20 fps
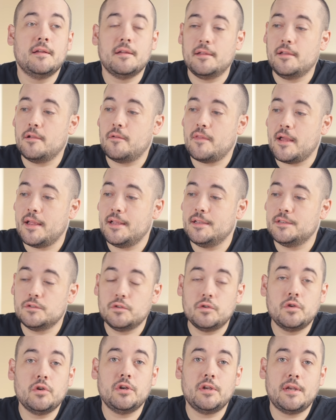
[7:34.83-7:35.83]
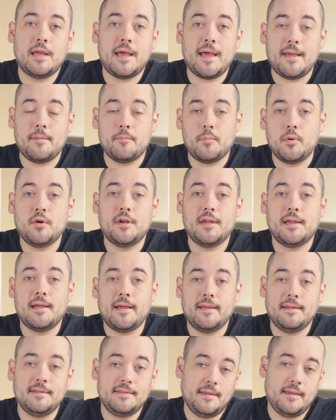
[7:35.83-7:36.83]
you know, that is good at putting
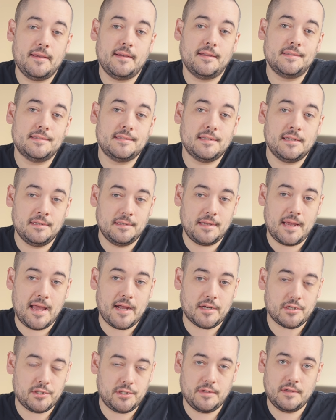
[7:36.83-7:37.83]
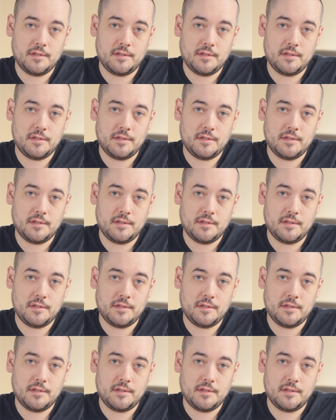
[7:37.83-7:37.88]
ideas into action.